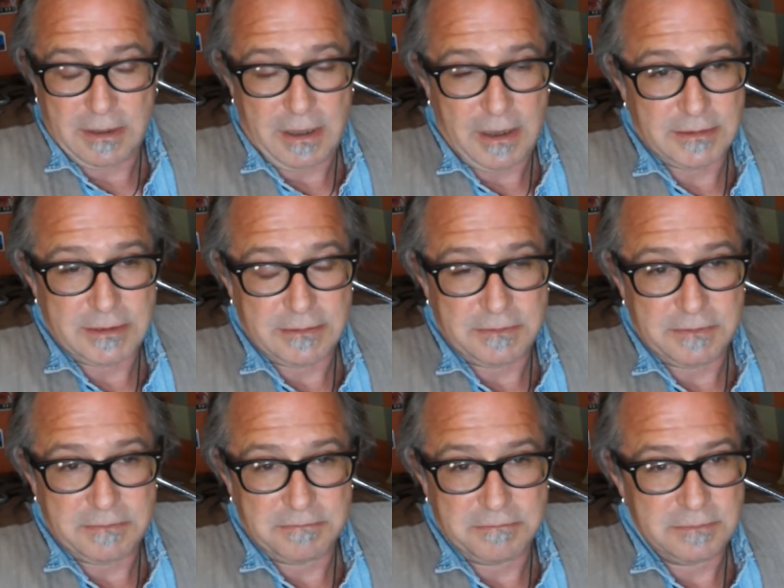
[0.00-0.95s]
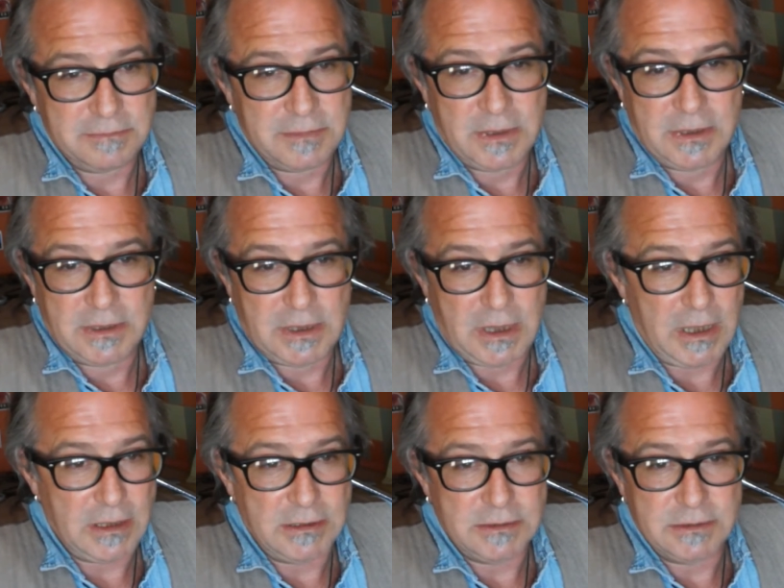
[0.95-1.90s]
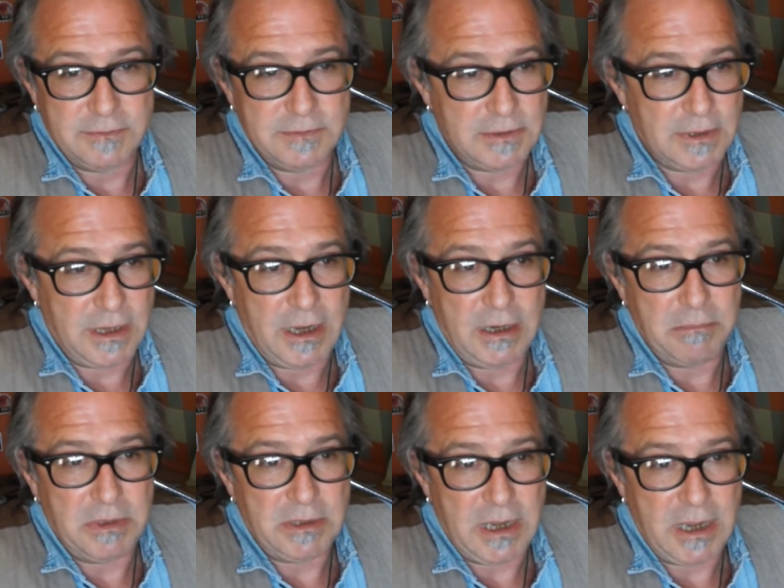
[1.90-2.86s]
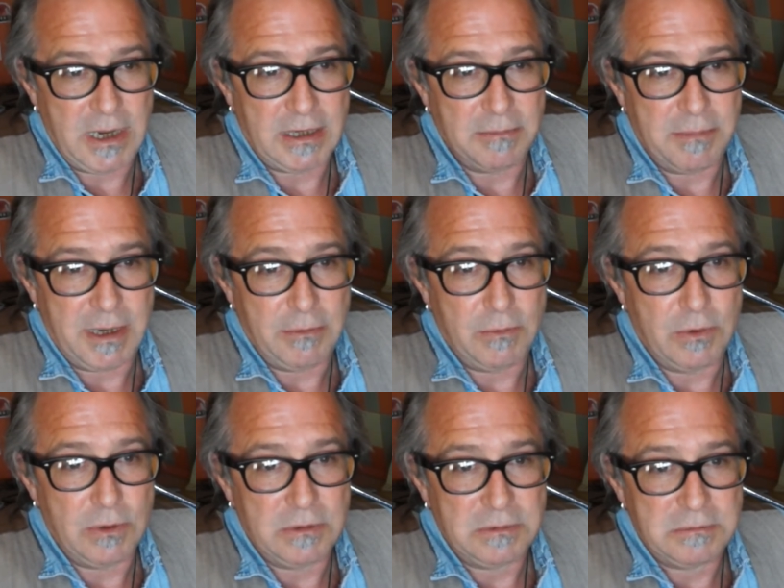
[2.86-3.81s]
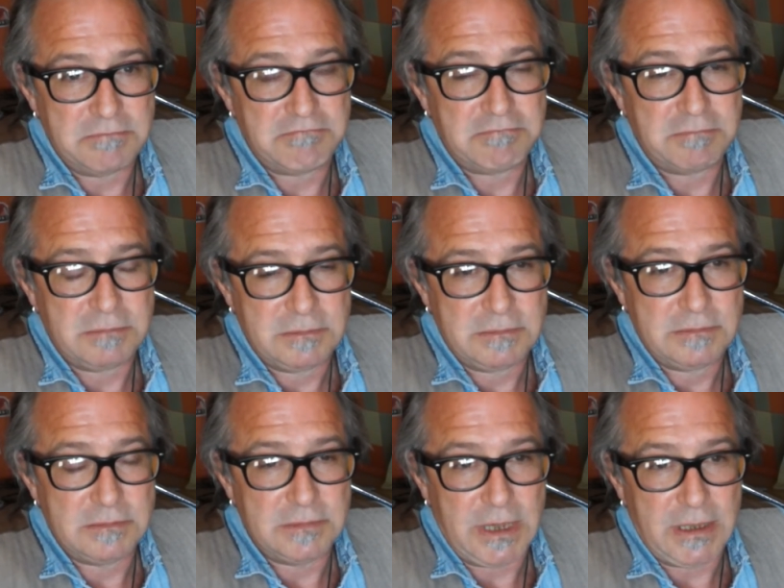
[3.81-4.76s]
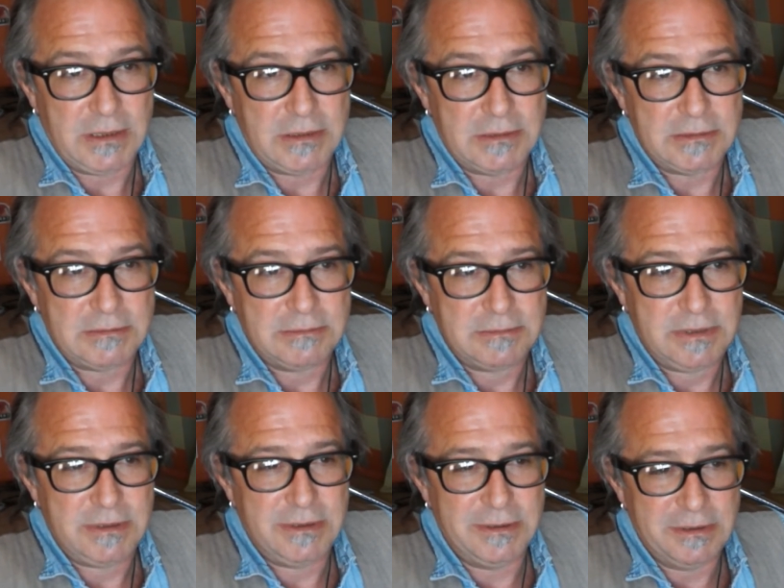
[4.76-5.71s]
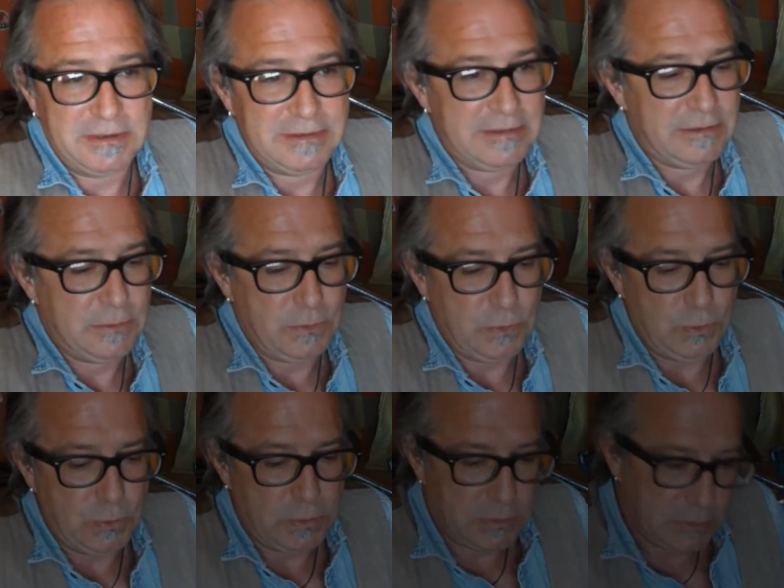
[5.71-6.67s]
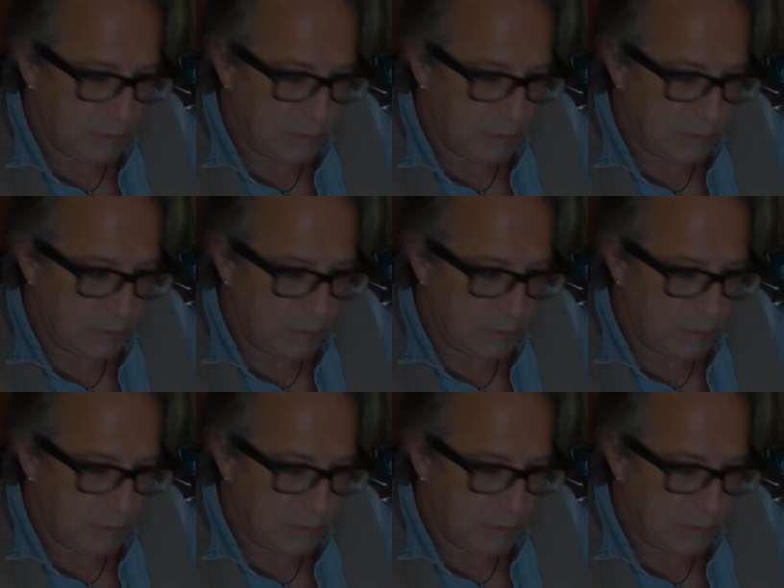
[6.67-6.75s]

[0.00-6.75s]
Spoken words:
Lots of gallons of slime and gack in my world. Yeah. Oof.